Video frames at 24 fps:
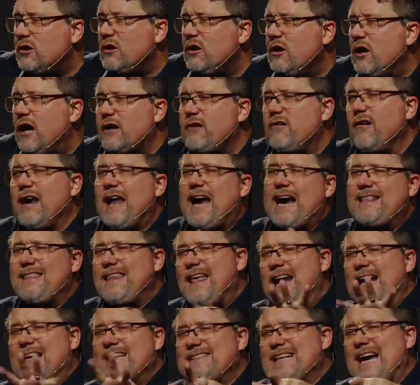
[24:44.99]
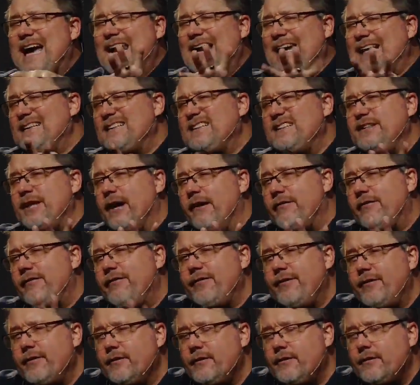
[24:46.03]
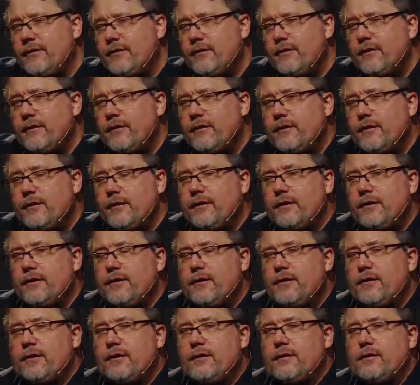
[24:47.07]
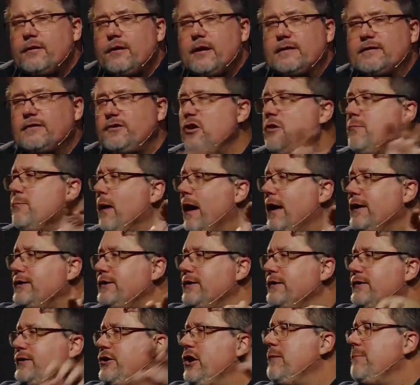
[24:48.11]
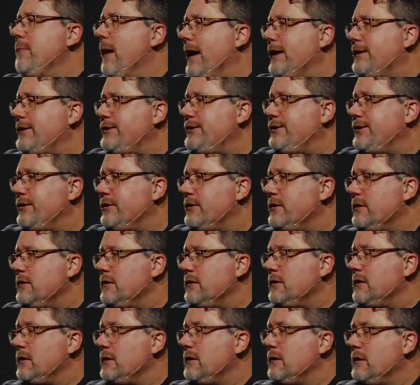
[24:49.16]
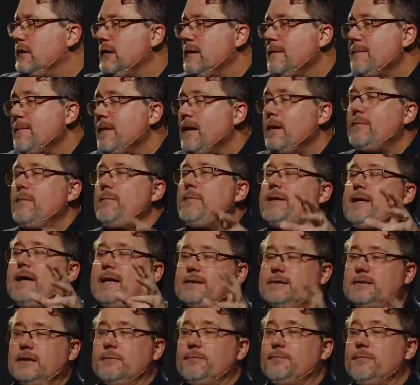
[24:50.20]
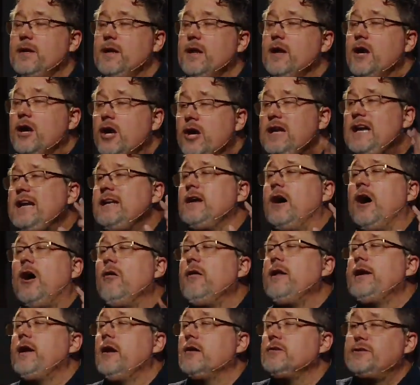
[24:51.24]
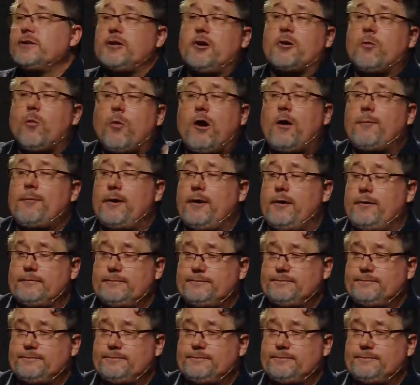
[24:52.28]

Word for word: I don't like that exciting stuff. It's too much. It's too much. Let, let me tell you something. You need the Holy Ghost to go to Walmart.